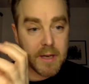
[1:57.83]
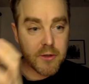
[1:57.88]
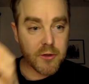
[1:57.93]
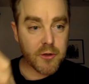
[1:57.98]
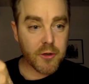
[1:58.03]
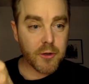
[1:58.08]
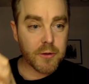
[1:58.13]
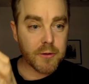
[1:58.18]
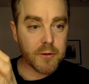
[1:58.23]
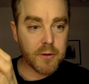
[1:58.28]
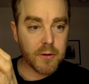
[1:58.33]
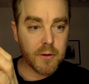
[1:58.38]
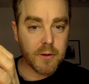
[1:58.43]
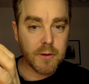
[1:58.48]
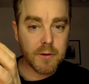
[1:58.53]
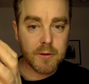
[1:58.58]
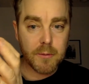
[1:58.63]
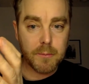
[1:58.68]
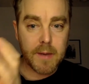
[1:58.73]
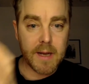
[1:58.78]
sure
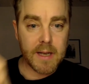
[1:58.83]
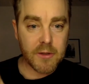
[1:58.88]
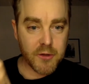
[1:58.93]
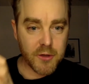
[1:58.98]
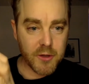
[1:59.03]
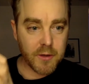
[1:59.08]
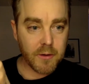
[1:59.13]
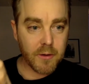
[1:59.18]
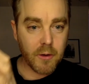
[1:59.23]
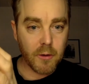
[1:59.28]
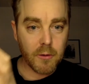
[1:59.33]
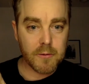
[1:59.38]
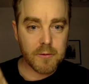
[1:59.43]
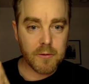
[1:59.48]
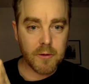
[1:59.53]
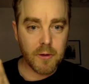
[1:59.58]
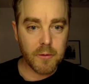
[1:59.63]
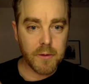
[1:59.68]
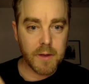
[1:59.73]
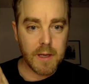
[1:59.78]
to mention
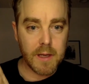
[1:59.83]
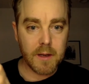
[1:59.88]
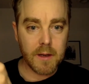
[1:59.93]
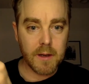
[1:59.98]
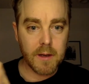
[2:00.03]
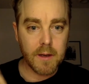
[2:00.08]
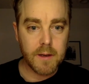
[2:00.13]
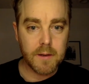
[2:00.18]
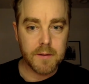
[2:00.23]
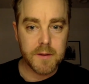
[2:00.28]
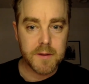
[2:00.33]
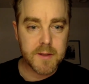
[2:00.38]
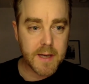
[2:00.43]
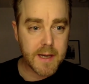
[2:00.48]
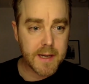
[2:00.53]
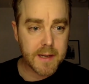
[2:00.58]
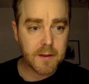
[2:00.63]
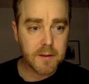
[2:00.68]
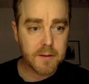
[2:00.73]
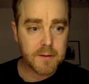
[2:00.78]
also the
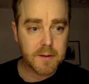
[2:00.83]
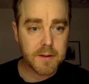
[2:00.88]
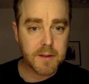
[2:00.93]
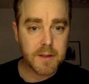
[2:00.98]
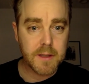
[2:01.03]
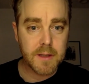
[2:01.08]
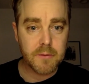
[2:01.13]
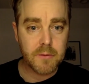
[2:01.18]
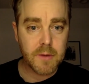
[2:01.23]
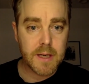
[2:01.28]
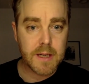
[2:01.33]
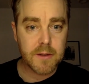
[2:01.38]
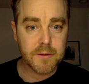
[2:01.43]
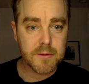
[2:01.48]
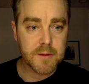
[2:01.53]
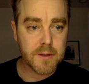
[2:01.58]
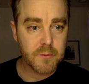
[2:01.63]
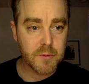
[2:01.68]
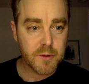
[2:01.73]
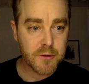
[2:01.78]
titles and the
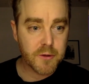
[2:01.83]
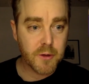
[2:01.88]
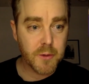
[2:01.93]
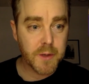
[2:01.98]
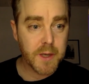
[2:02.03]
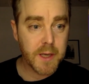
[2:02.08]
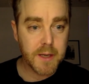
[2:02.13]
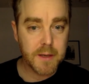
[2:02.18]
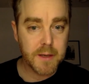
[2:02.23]
records that we're showing here.